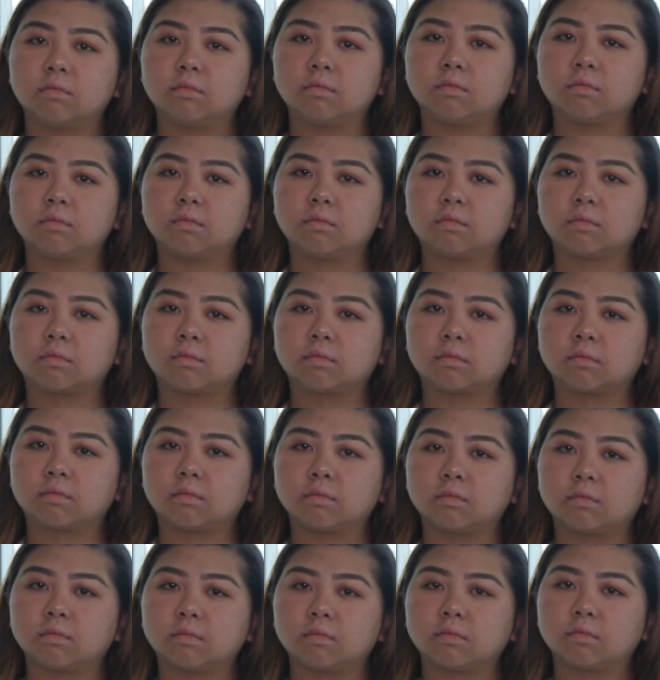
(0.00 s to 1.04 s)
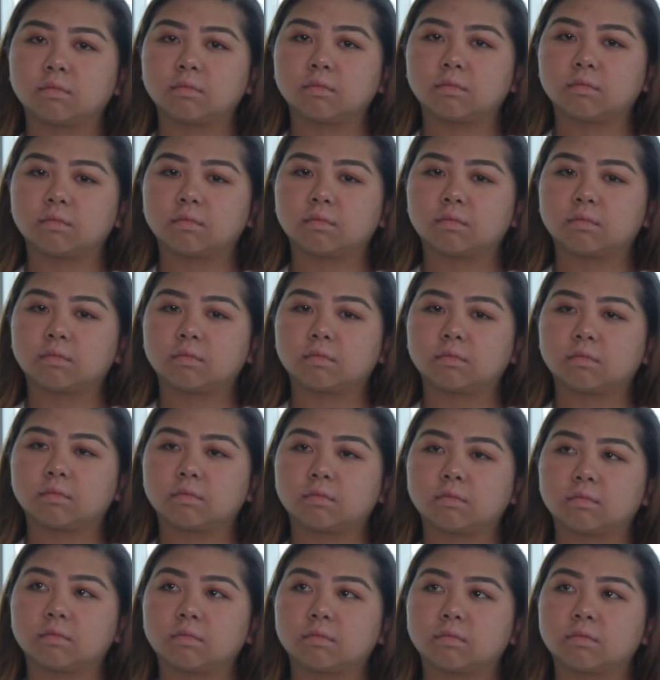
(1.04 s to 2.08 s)

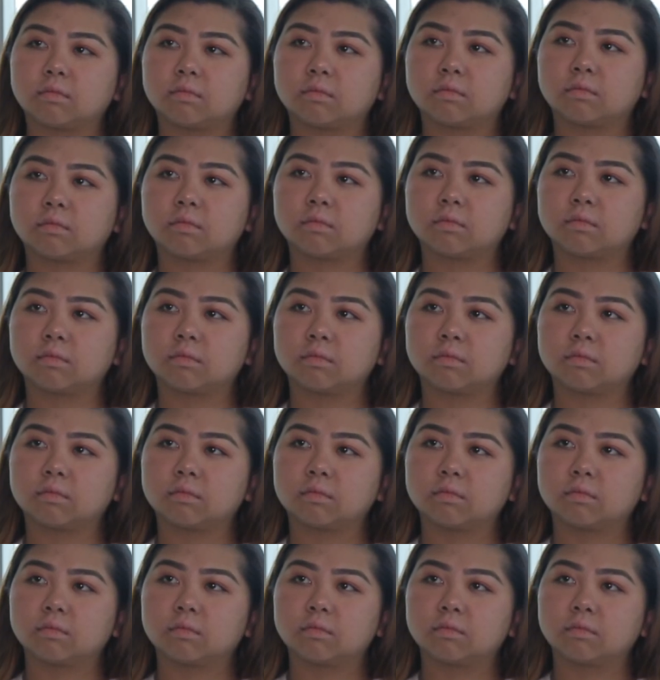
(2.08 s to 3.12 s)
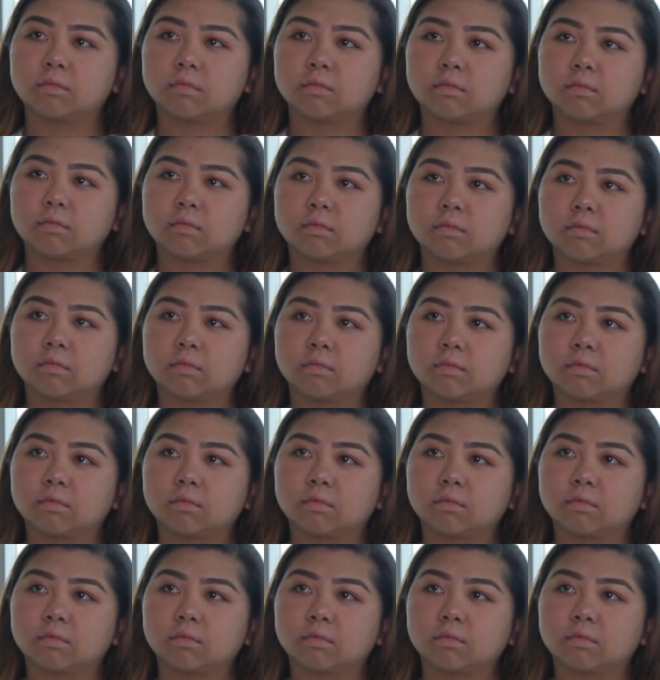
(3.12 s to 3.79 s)
[no speech]